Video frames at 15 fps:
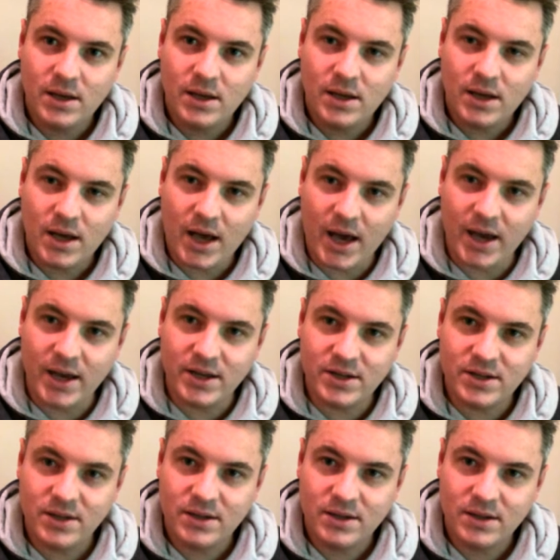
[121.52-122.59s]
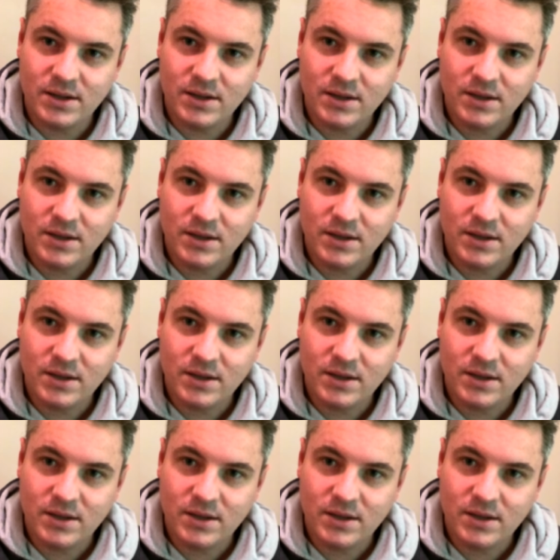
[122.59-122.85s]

eight eight. chickens.